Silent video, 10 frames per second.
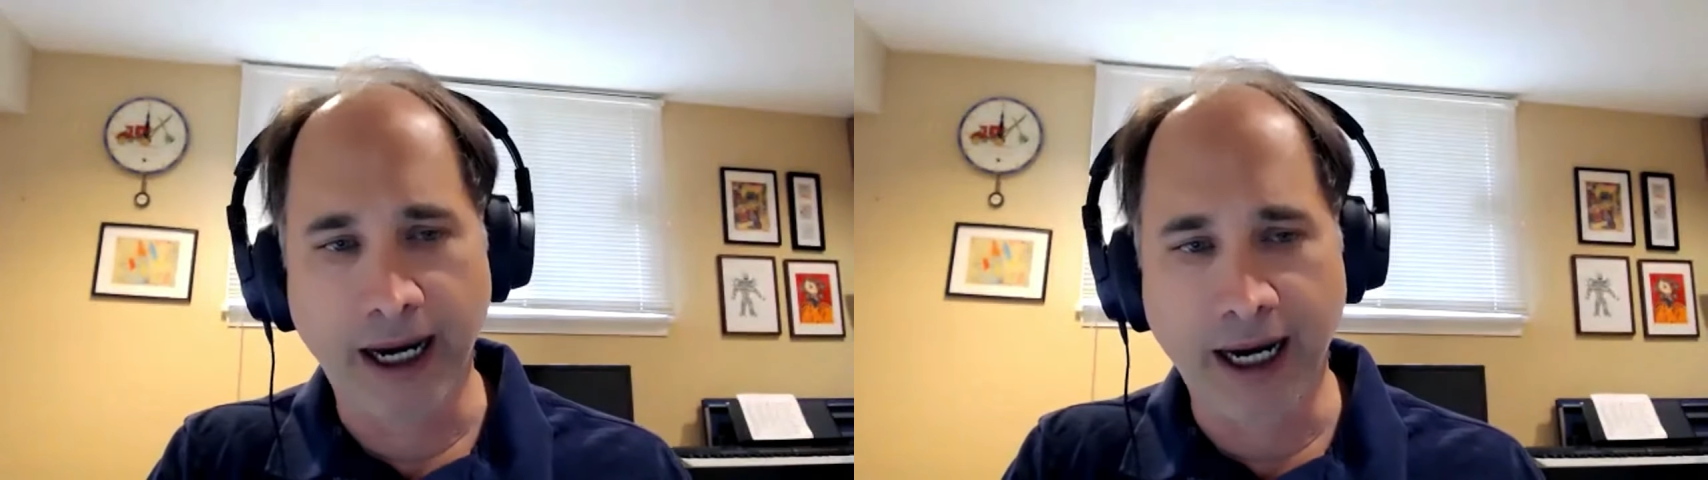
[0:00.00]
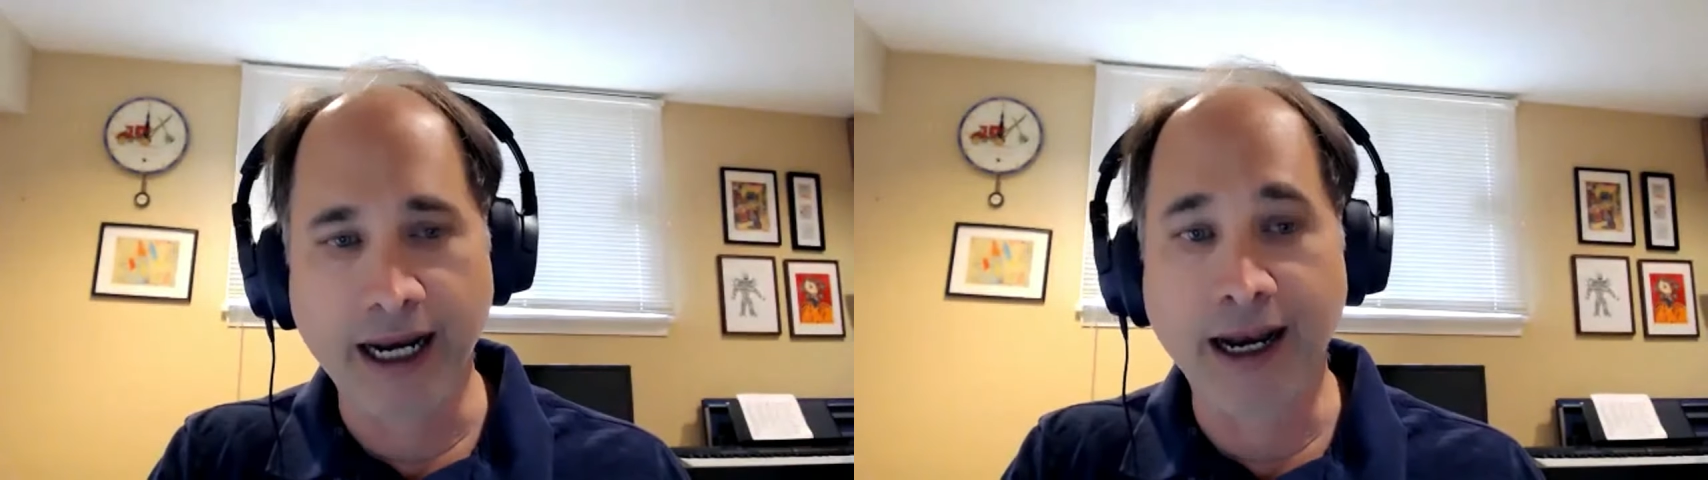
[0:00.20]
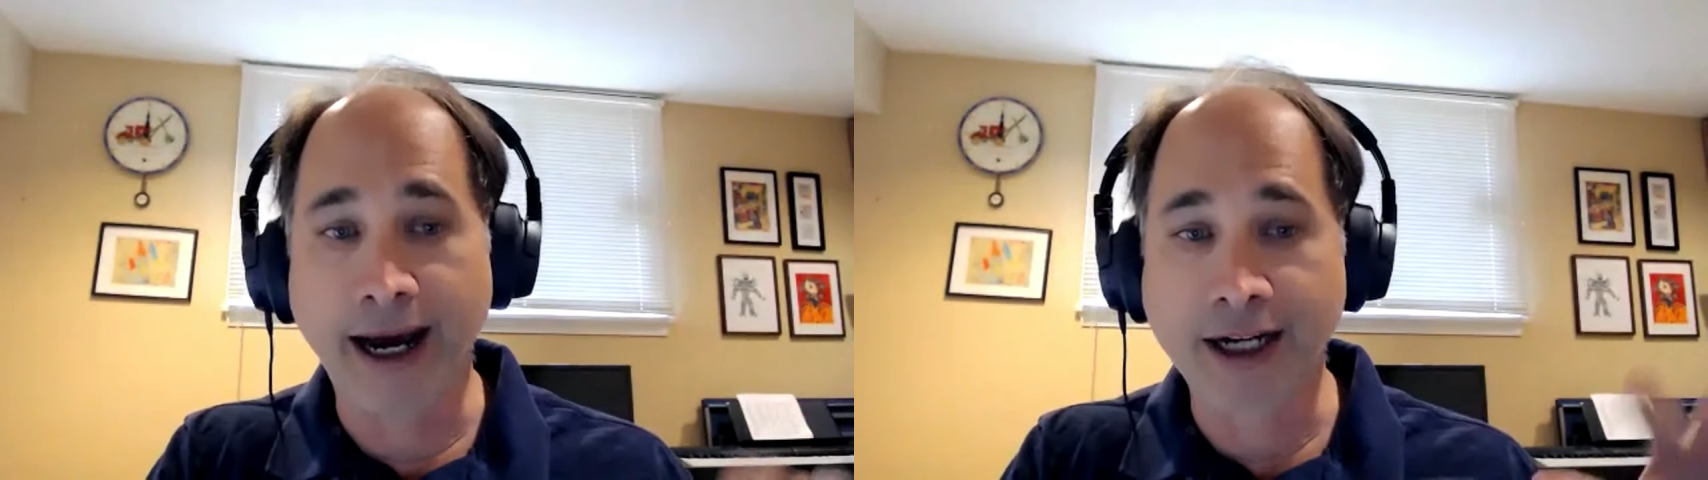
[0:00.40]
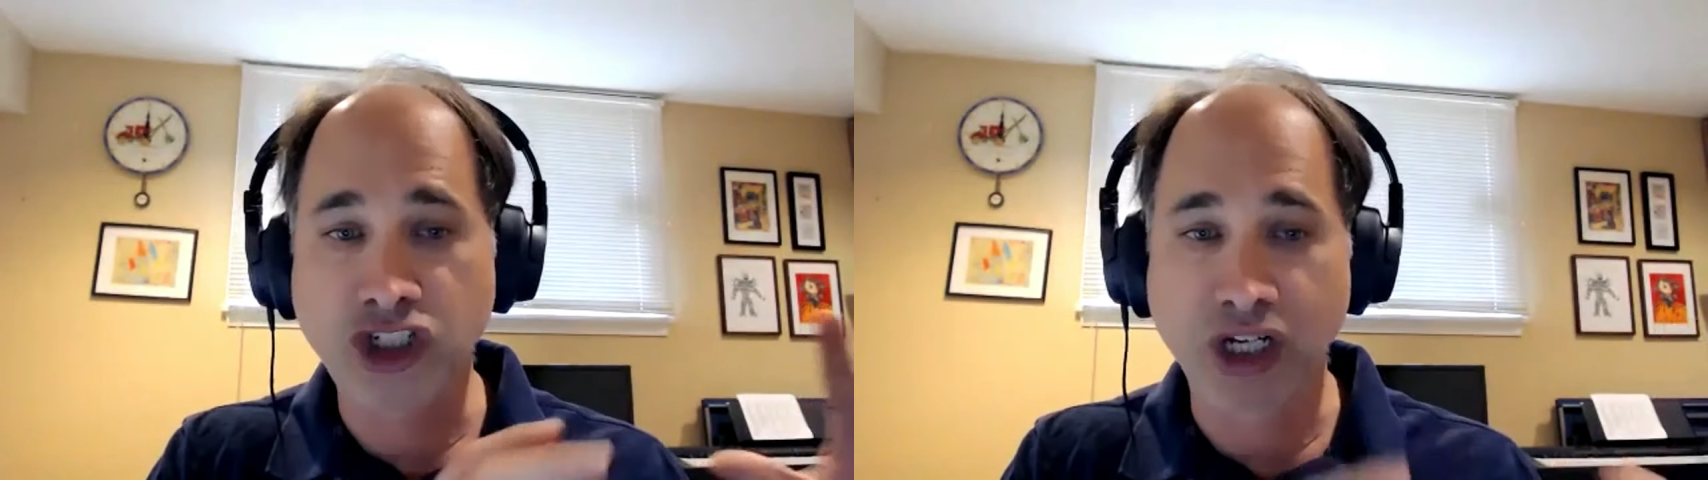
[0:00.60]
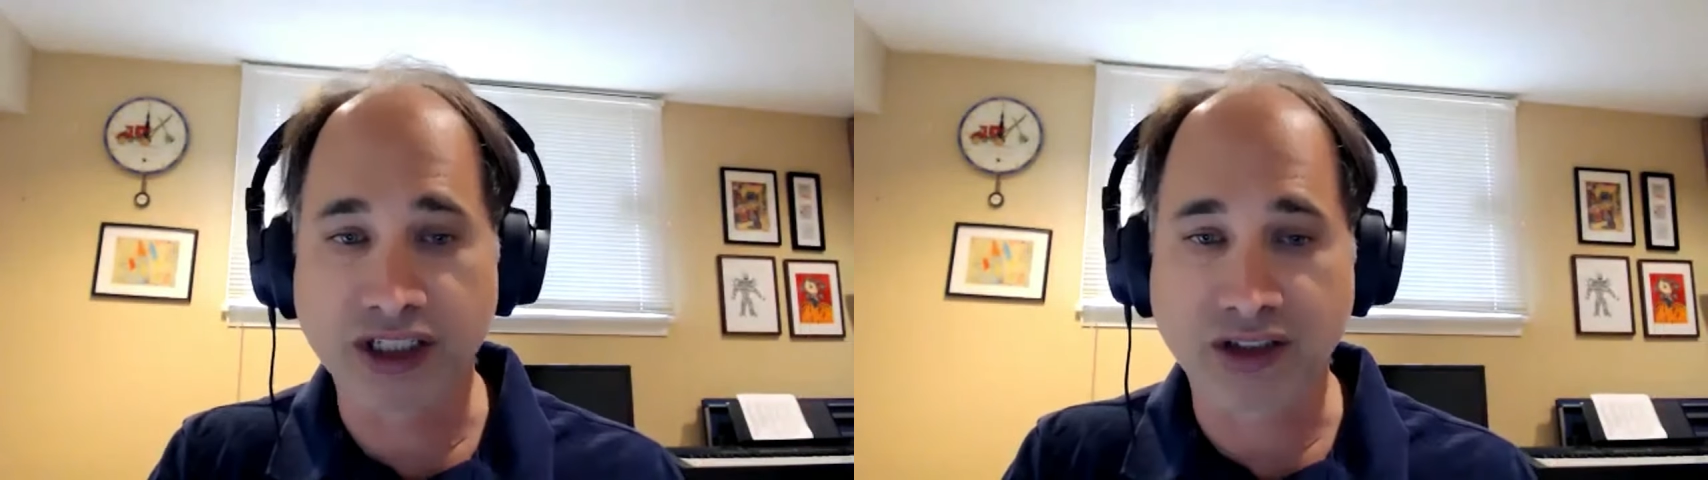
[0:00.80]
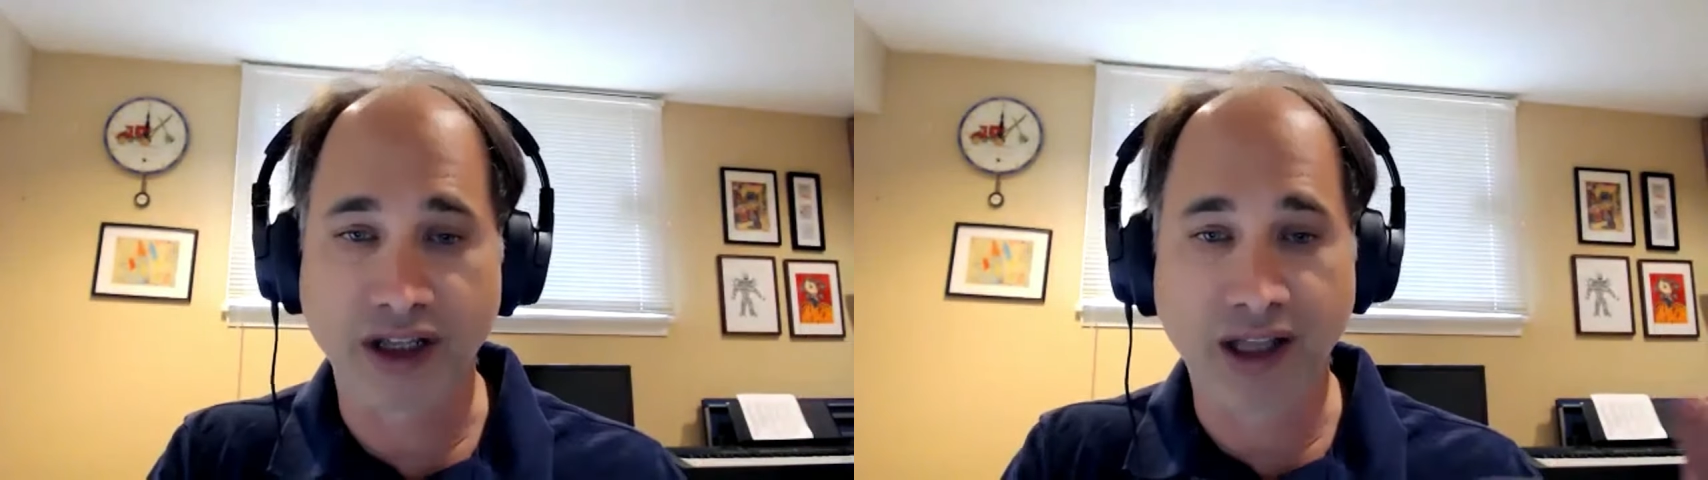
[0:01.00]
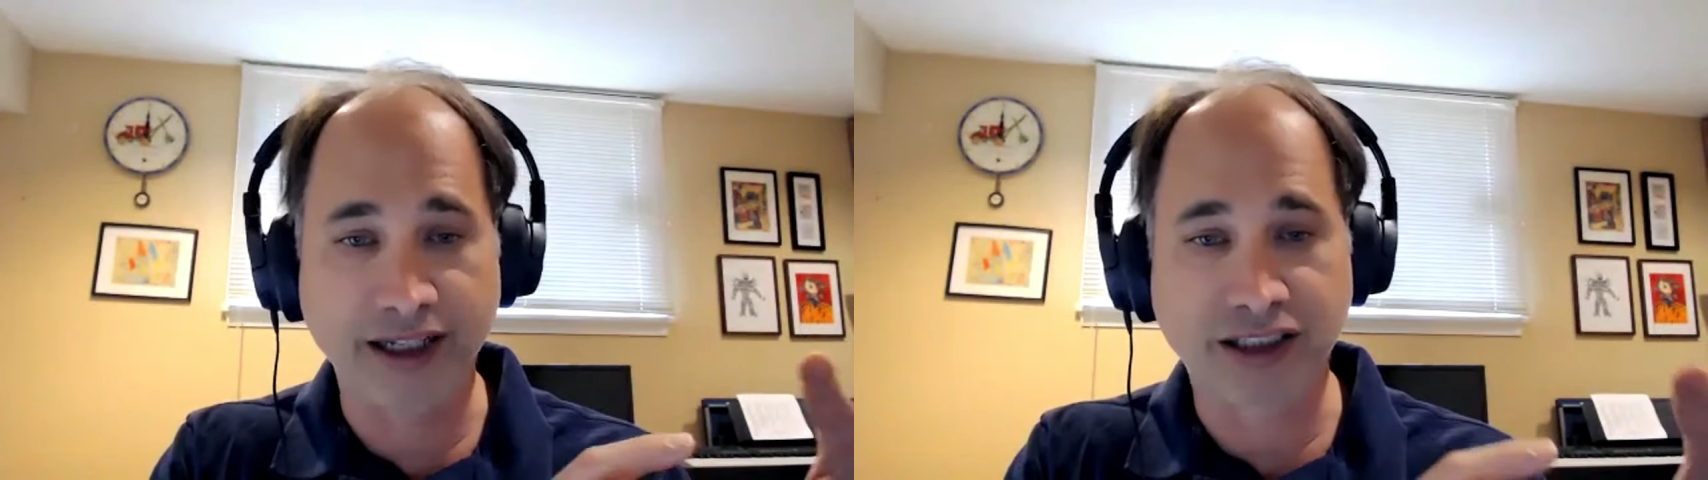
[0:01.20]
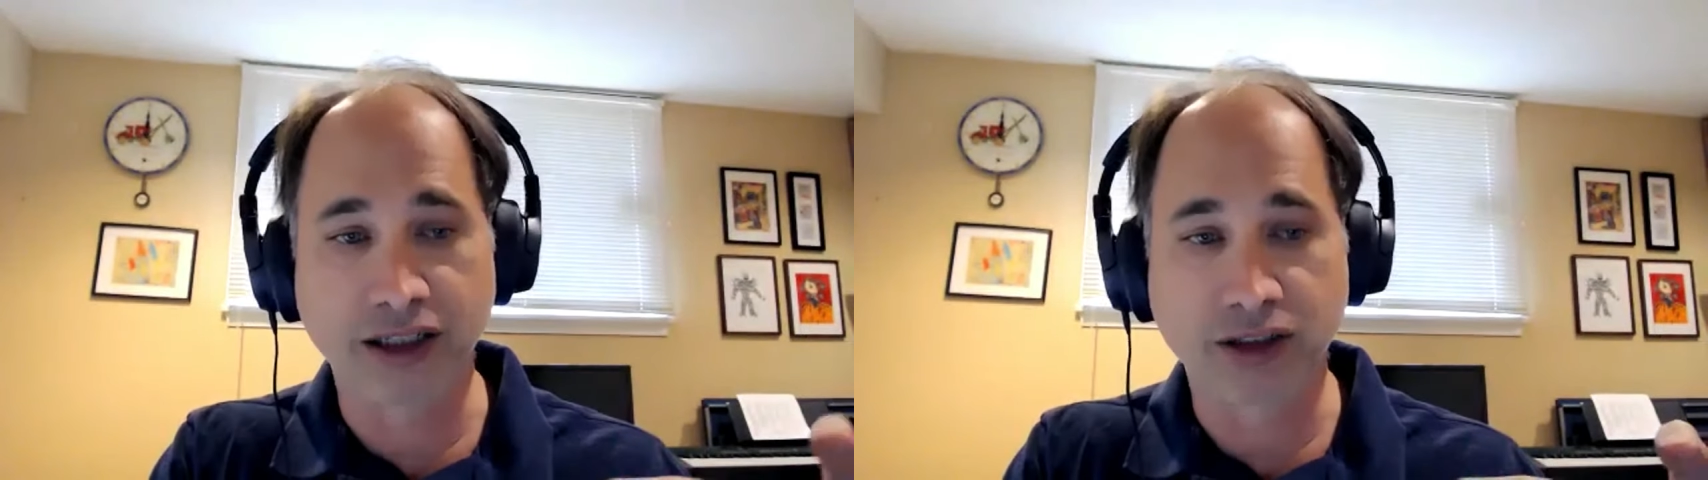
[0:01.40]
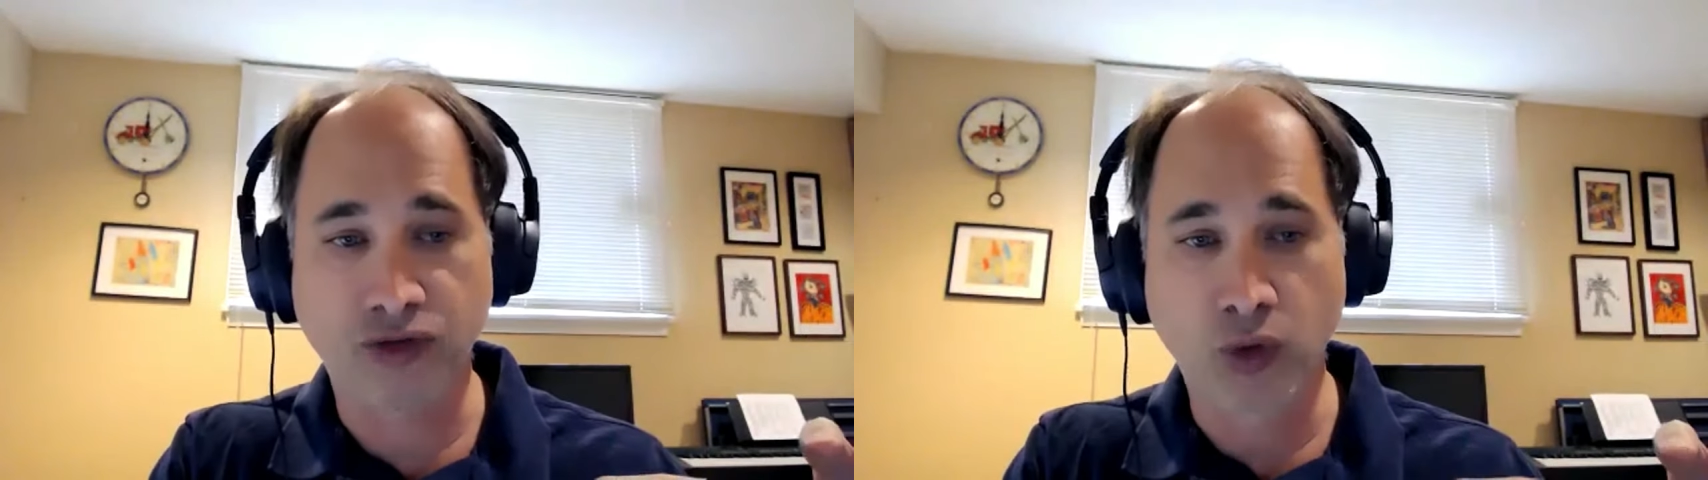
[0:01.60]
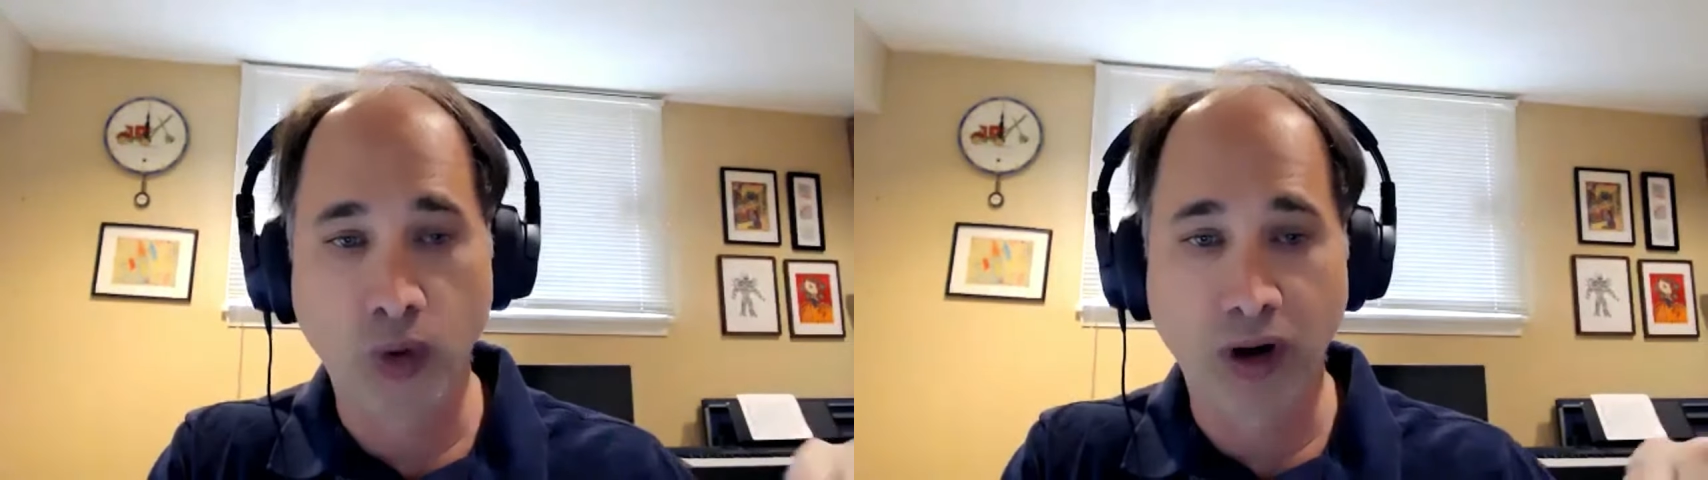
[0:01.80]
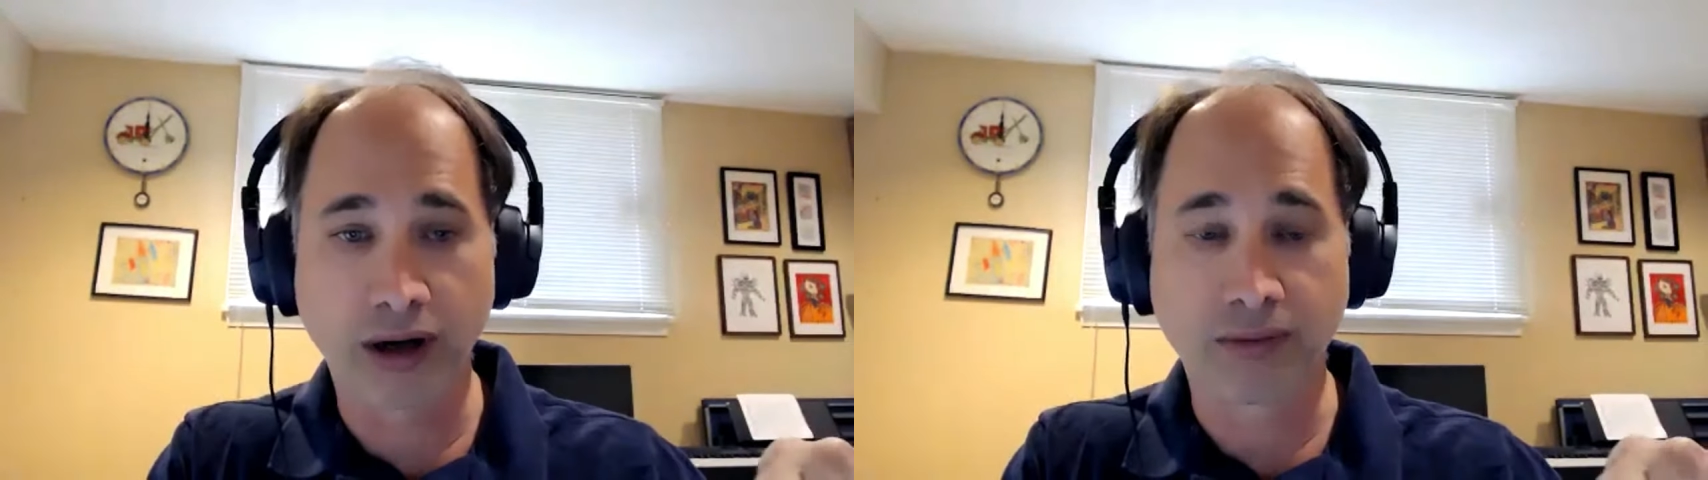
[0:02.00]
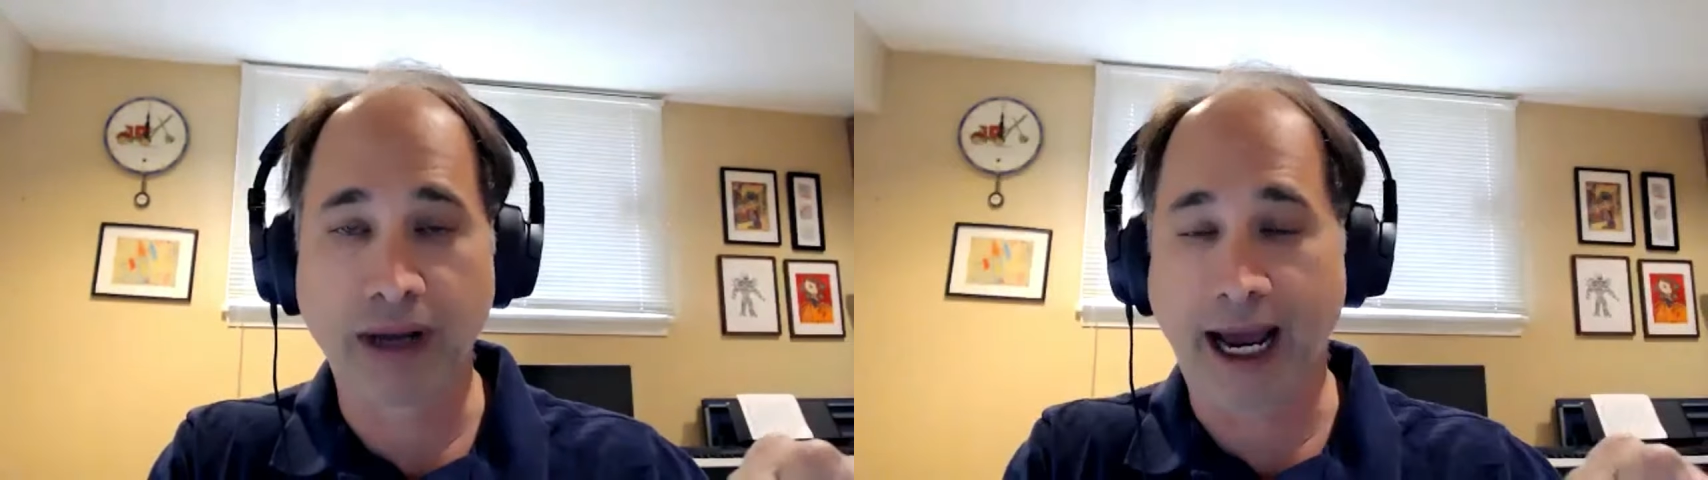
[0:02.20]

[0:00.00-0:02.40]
uh, and not just the lessons for